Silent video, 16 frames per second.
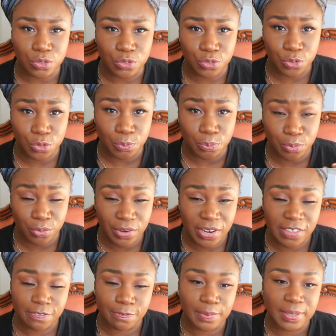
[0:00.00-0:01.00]
to
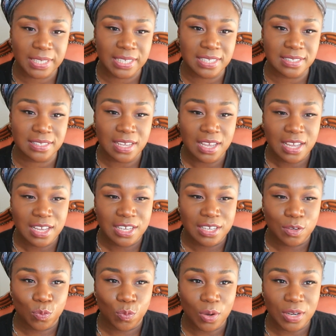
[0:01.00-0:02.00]
breathe, because
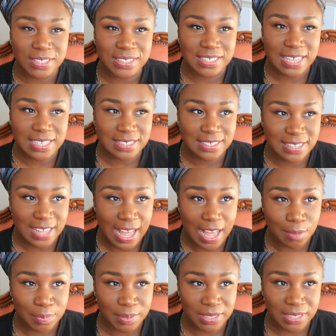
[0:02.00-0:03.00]
what tends to
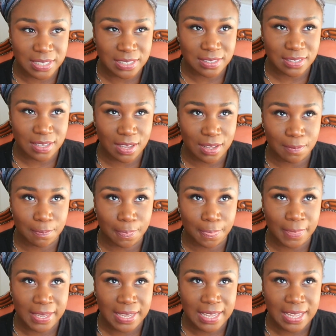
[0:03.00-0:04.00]
happen is
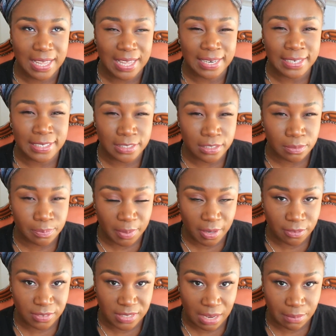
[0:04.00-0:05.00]
a little bit
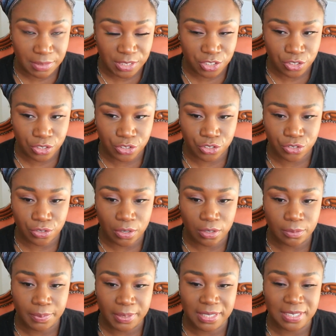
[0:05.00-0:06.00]
of damage
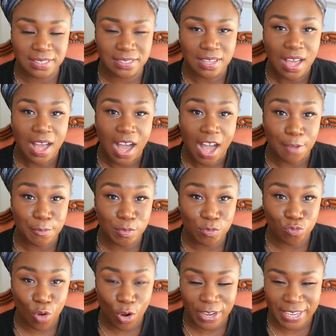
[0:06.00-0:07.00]
control, because I've
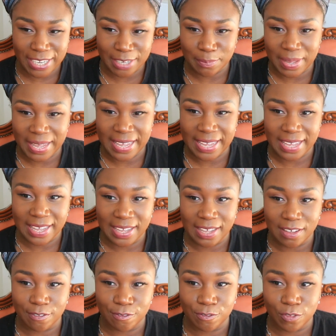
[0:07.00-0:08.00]
been rocking my
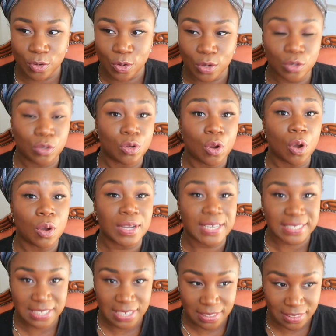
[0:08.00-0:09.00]
hair for
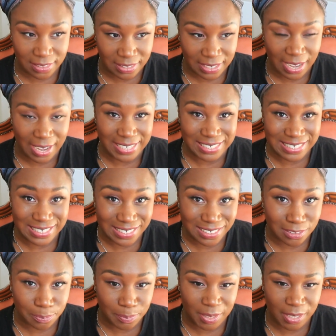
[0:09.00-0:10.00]
longer than the
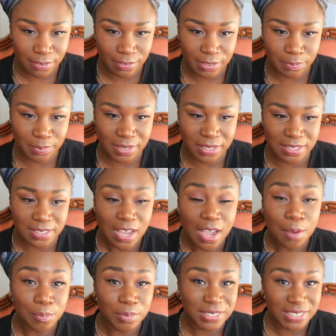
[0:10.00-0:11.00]
ideal period, because
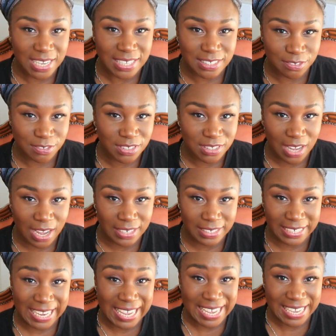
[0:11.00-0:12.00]
protective styling